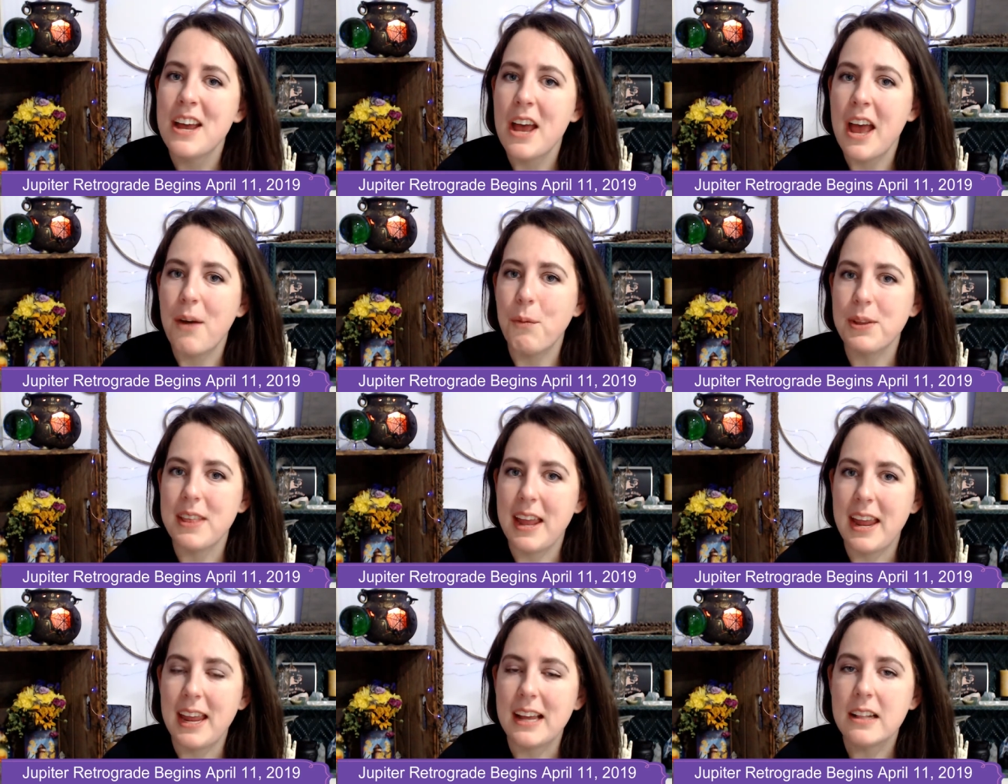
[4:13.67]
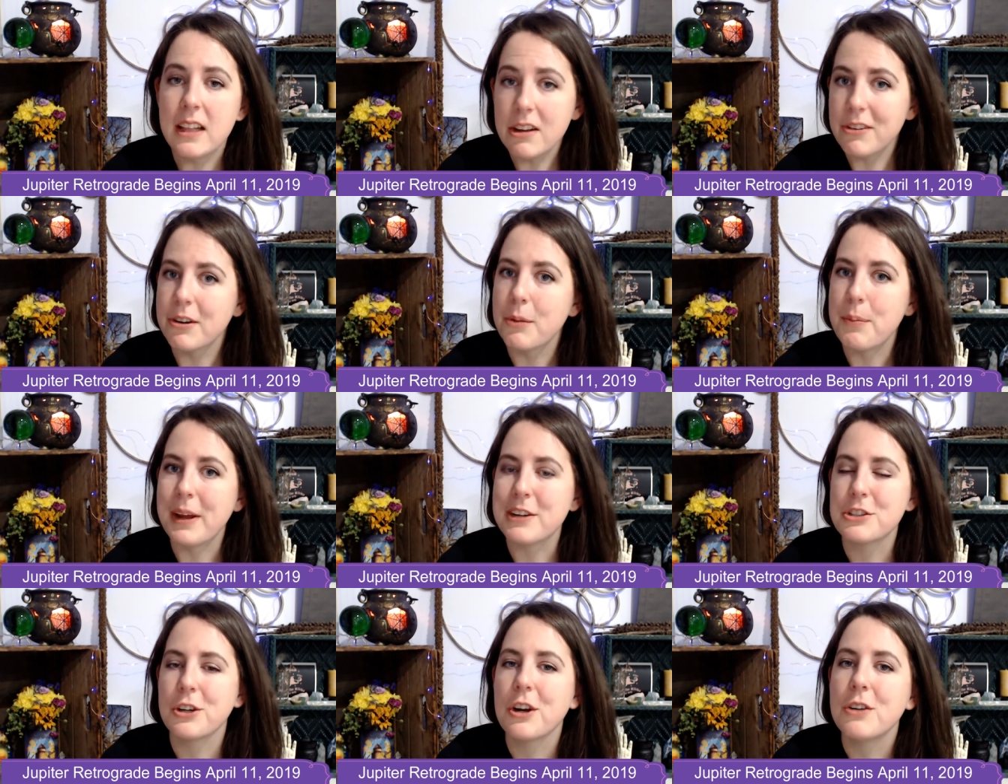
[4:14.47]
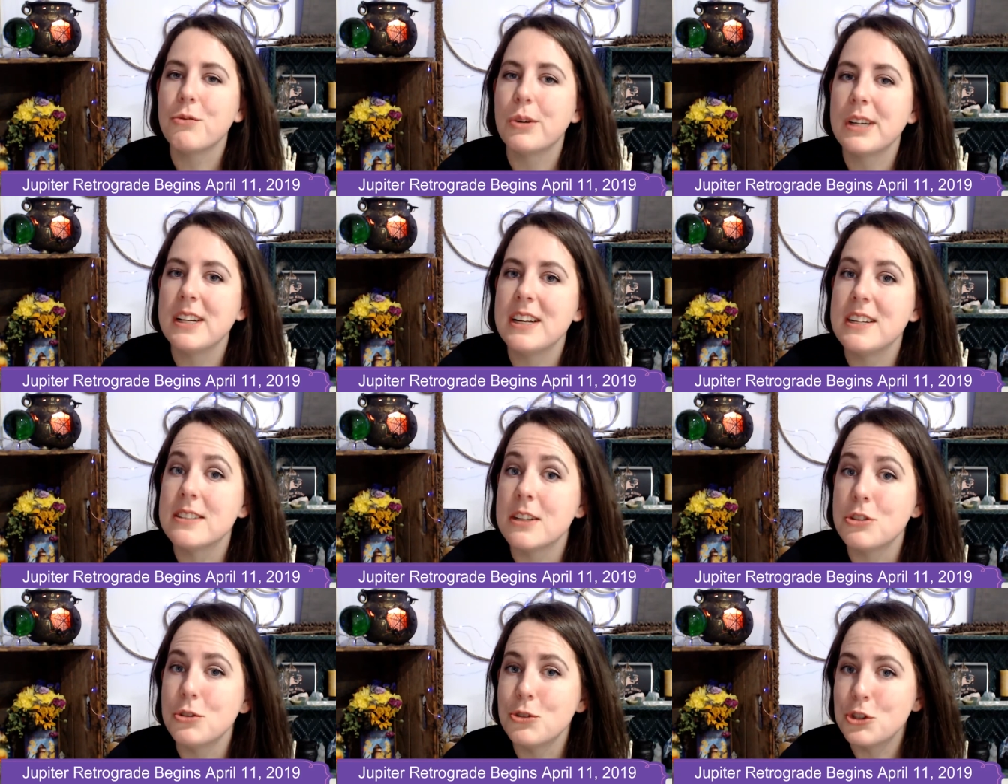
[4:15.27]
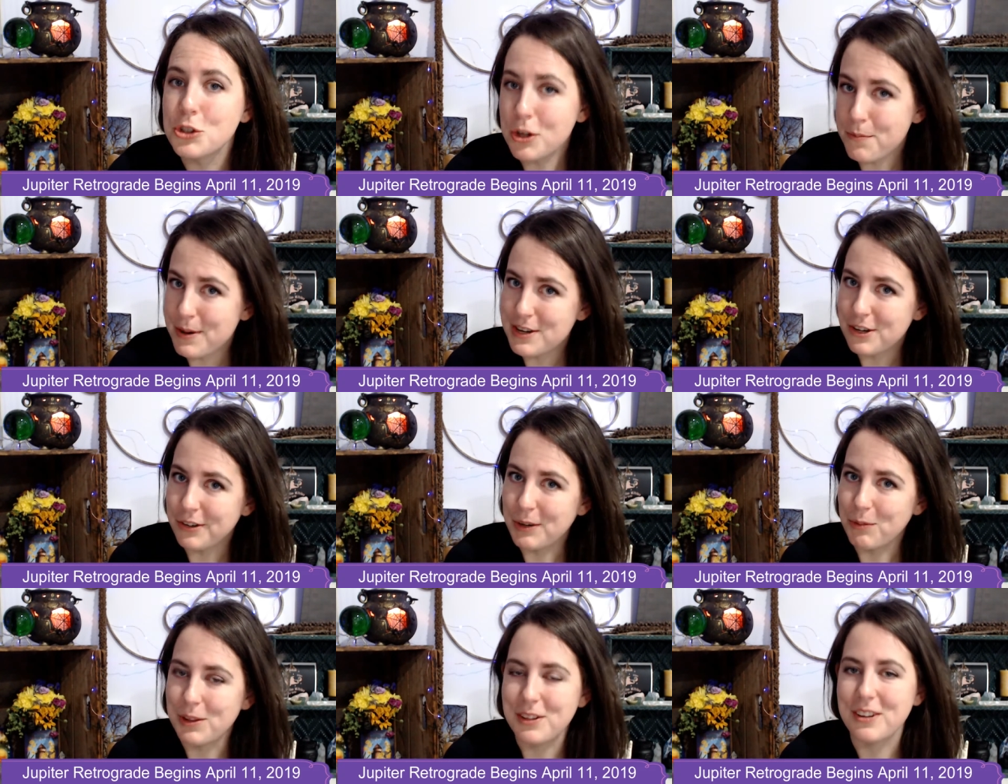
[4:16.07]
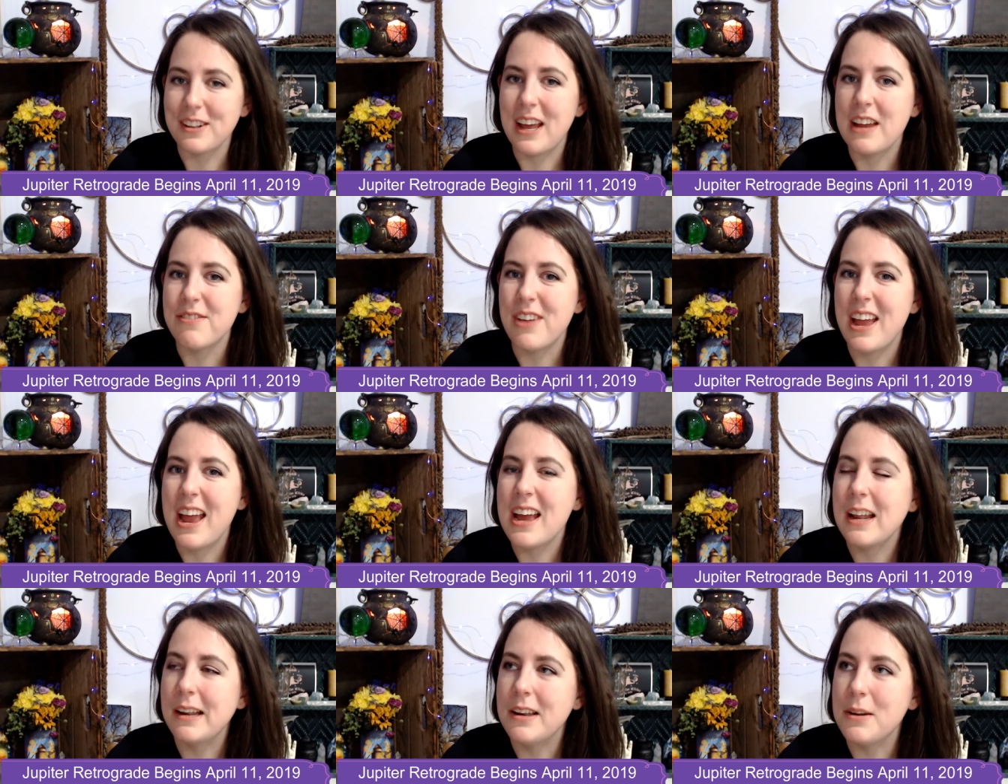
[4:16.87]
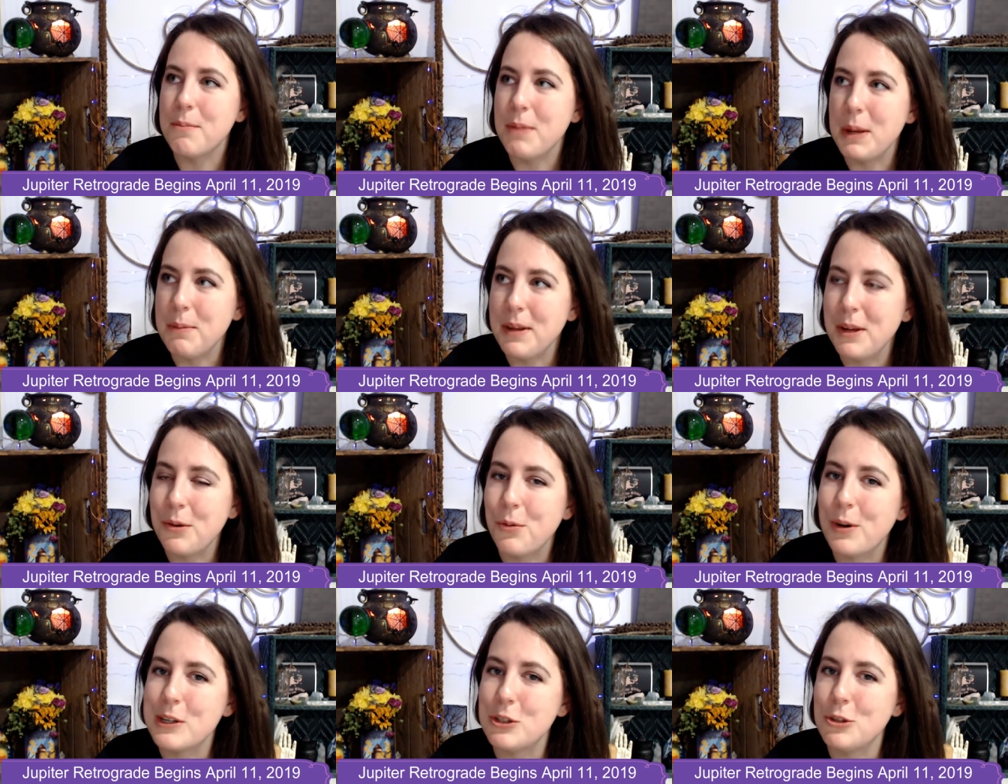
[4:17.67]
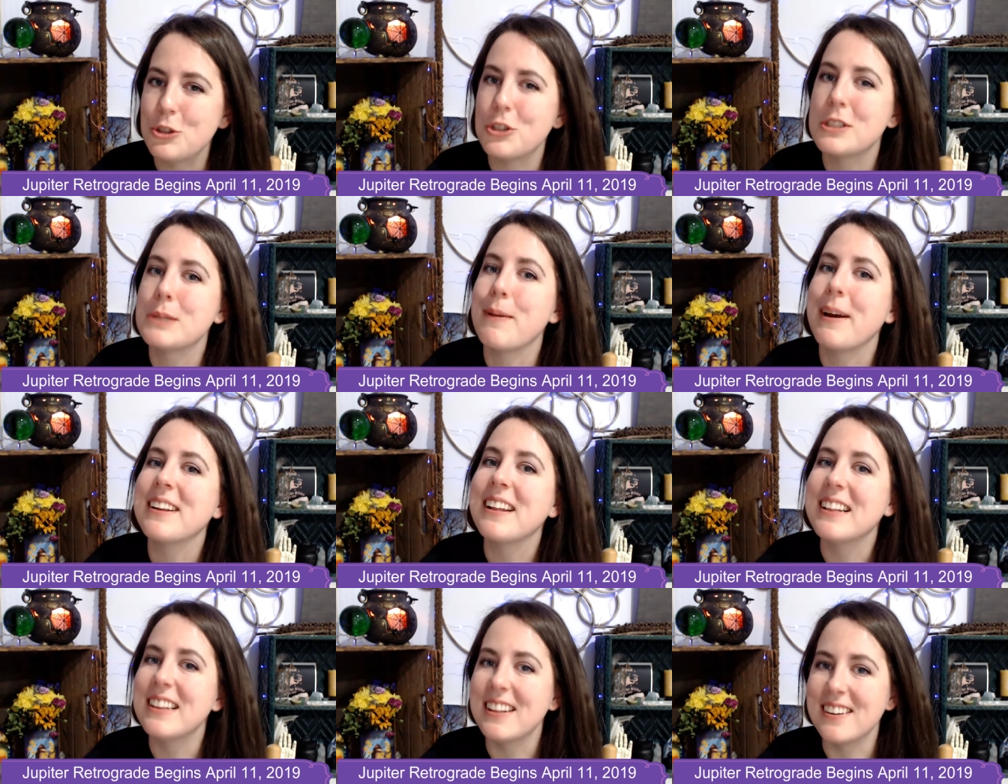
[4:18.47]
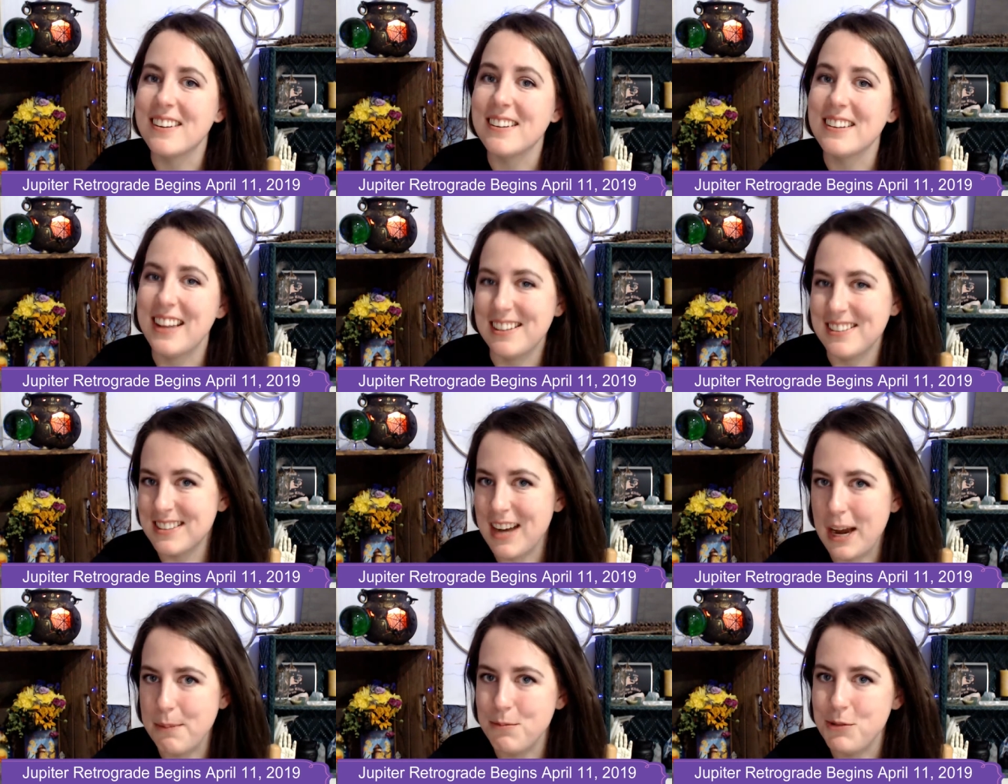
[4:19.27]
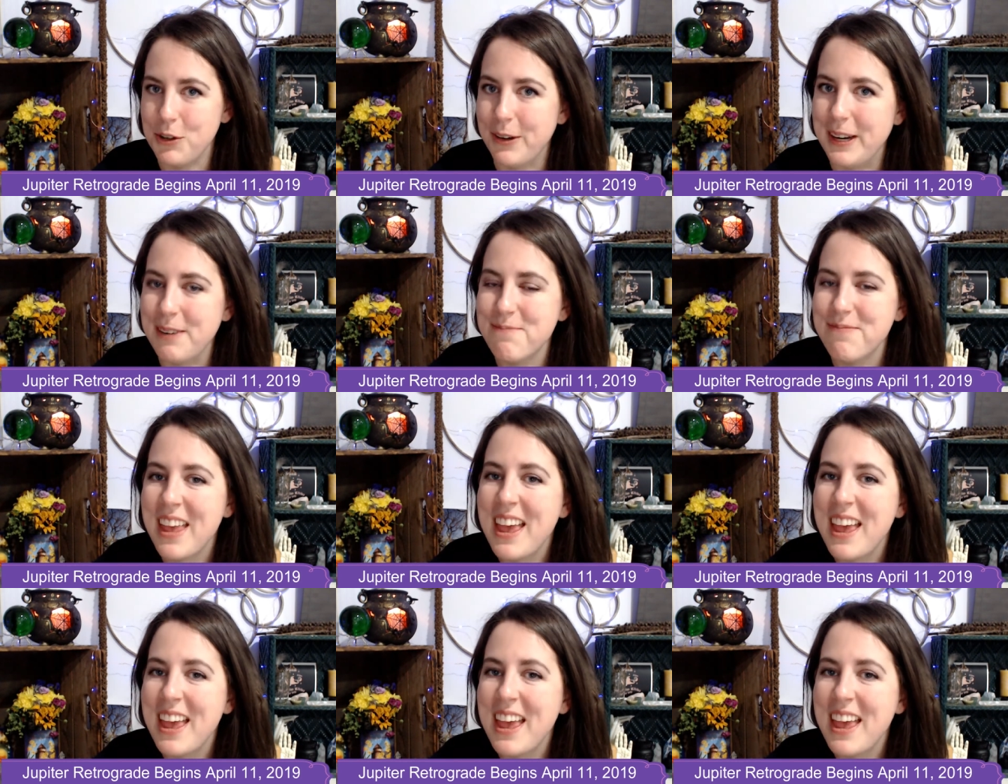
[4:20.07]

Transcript: with a clearer picture of what it is that you should be doing with your life and maybe what you should spend a little less time doing.